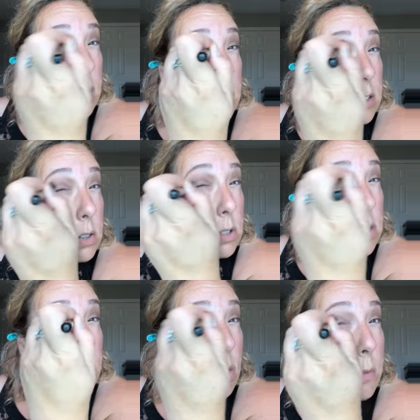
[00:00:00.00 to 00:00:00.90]
So we're
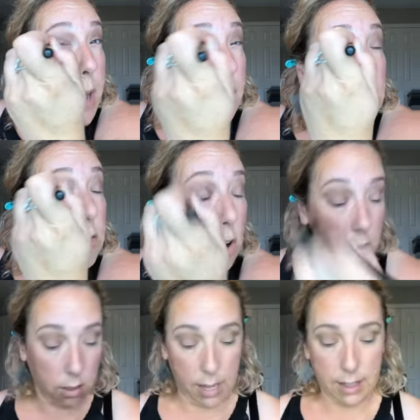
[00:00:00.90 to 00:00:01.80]
just going back and
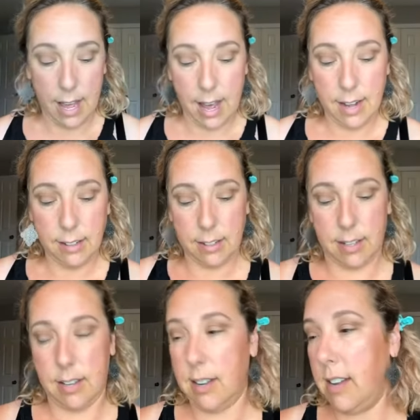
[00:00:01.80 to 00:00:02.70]
forth like
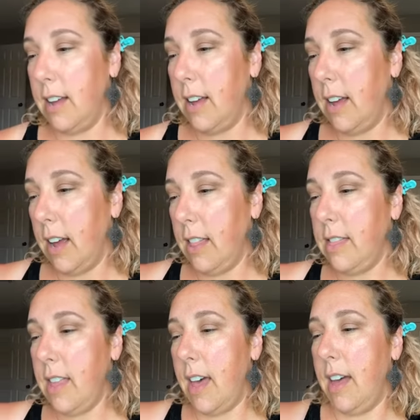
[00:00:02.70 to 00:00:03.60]
that. And
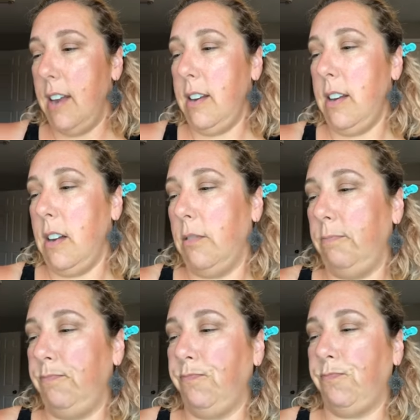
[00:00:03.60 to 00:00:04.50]
then
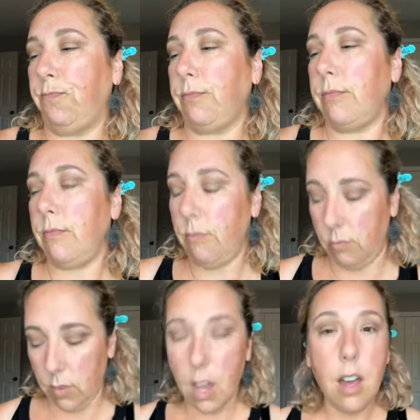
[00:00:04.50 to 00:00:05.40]

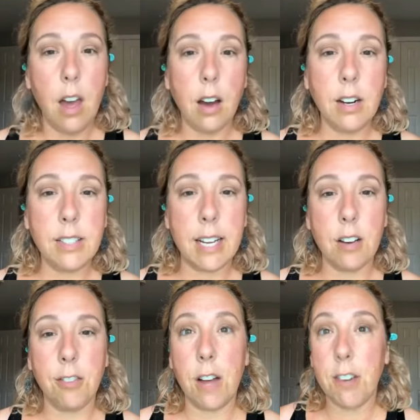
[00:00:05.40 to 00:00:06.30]
I'm going to take a
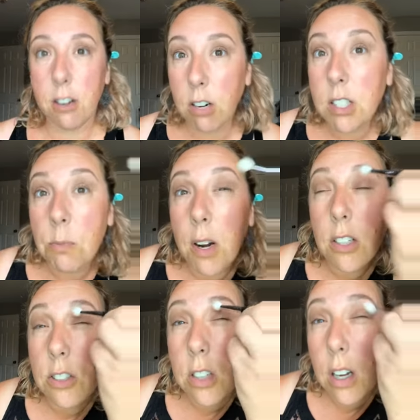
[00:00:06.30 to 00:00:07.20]
fluffy crease
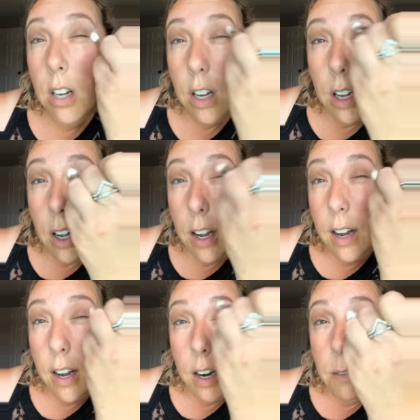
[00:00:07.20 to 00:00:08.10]
brush
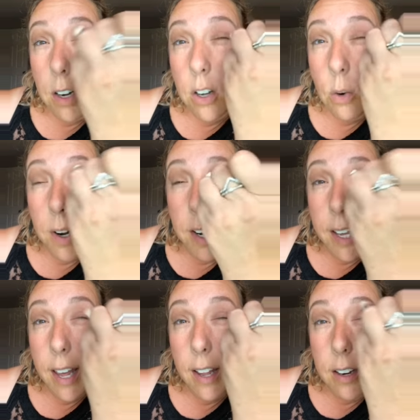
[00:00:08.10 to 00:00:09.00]
and I'm going to go in
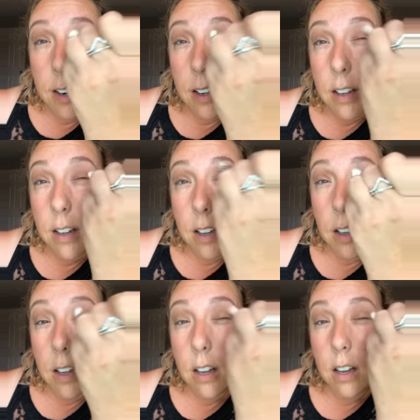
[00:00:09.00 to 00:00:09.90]
again.
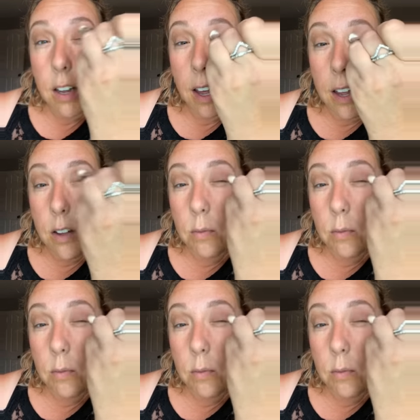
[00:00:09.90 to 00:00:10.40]
Okay.